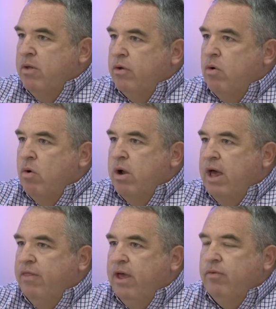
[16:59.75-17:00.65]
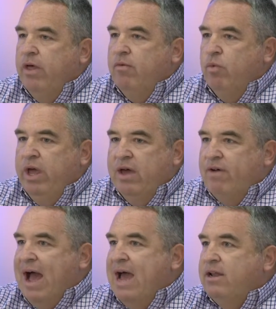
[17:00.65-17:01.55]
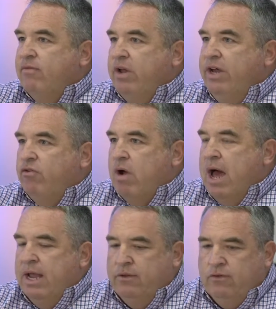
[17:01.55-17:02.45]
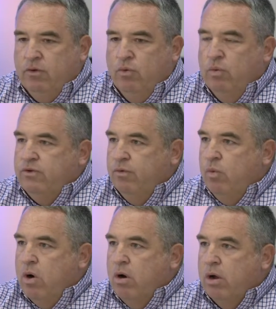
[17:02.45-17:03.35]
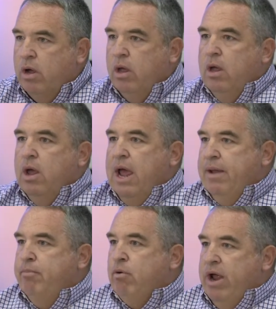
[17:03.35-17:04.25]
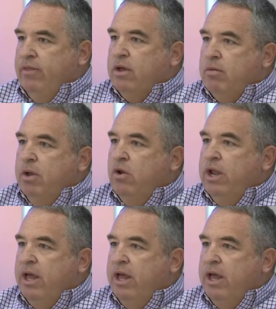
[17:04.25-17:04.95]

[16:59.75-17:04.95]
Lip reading: on the court, I think that we have actively tried to work and bring the community